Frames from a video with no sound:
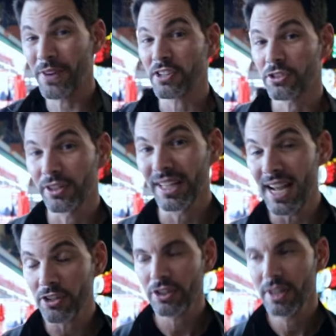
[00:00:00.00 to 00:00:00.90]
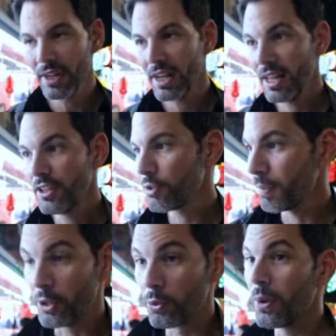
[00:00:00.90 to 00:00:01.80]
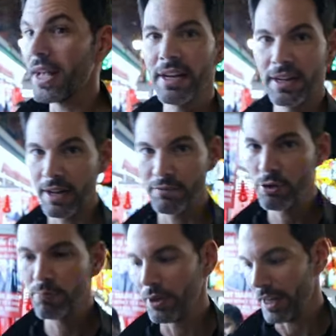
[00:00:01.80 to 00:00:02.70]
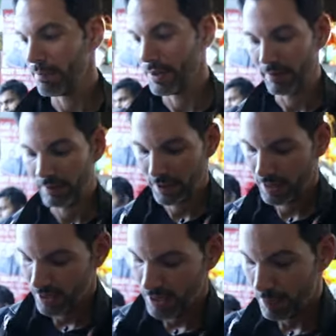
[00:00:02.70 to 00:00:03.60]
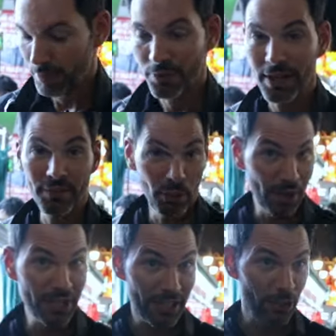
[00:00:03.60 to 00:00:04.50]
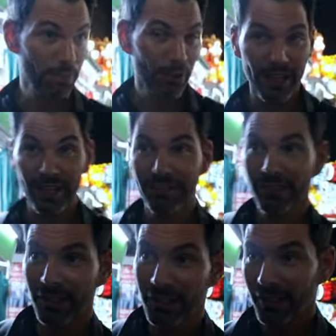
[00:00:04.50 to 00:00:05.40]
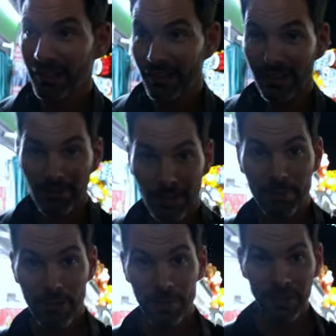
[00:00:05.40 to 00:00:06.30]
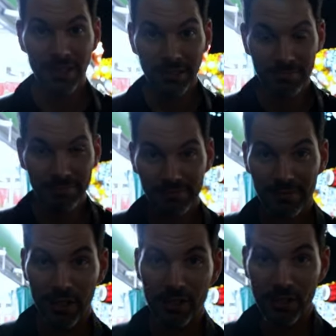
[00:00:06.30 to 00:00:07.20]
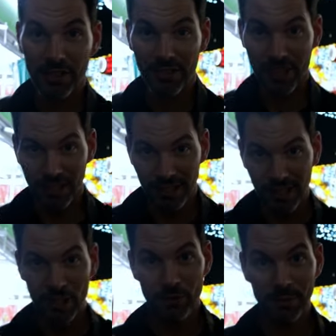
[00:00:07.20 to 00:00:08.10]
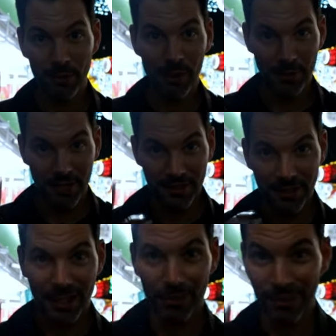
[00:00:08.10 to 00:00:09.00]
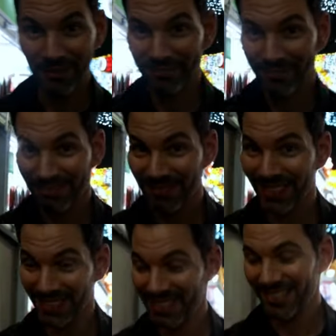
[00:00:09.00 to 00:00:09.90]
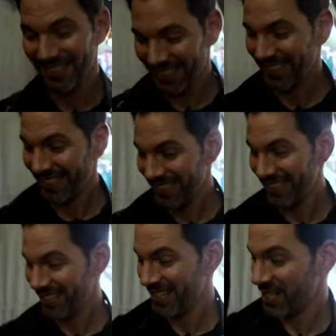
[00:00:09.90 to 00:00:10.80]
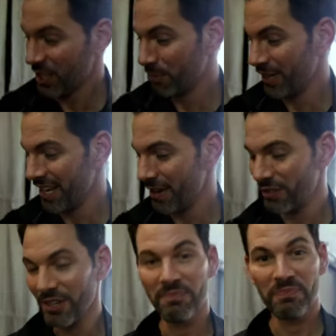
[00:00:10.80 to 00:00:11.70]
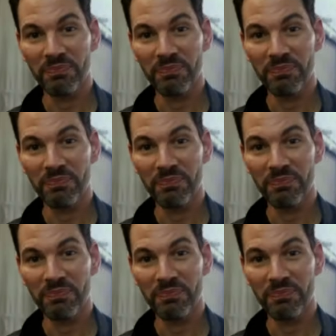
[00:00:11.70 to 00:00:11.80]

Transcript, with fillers: faster glass, this would be great at an f2.8, but I'm afraid if it was at a 2.8, I'd probably need an assistant to carry the lens with me while I'm carrying the camera, because this is pretty hefty.